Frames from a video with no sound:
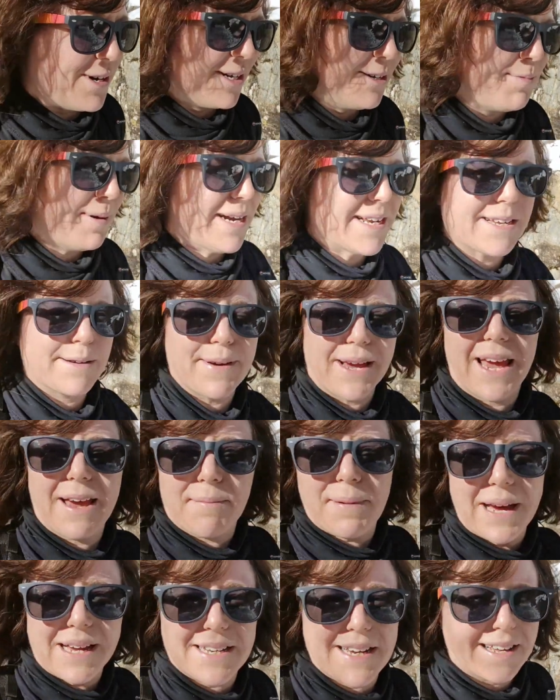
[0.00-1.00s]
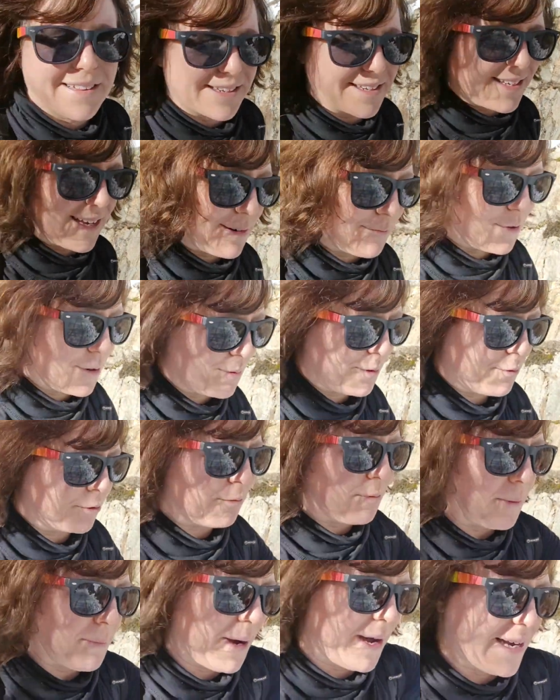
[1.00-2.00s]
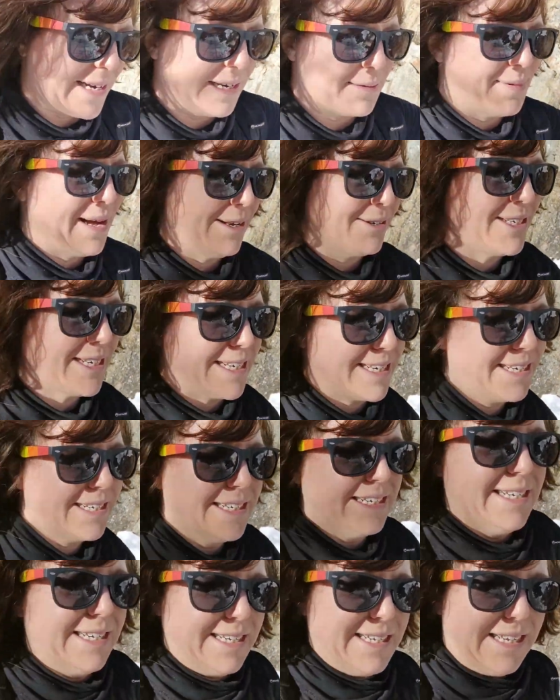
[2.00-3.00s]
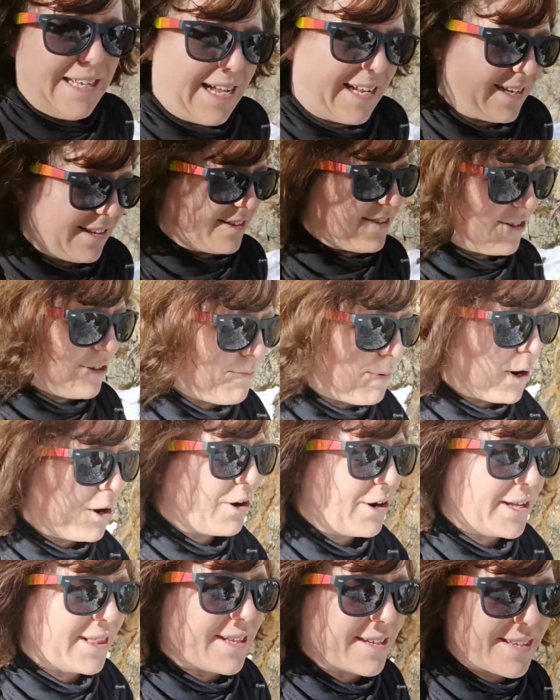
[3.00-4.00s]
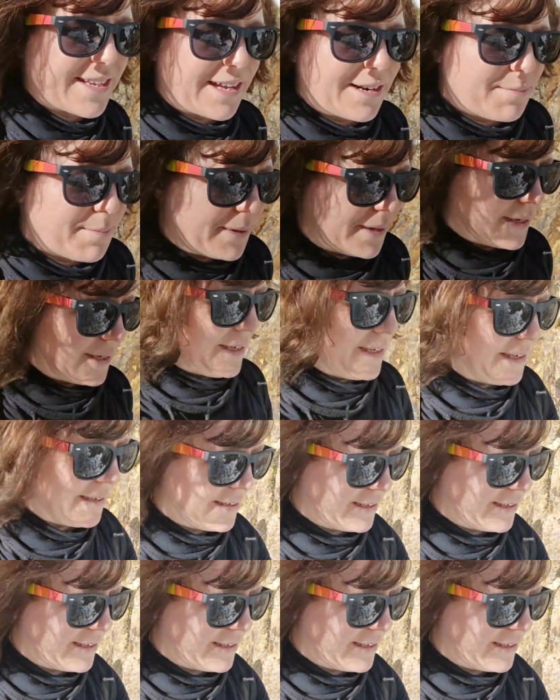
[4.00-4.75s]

well, by the time I get back down, the sun probably will be behind the mountain and it's super hot in the sun, but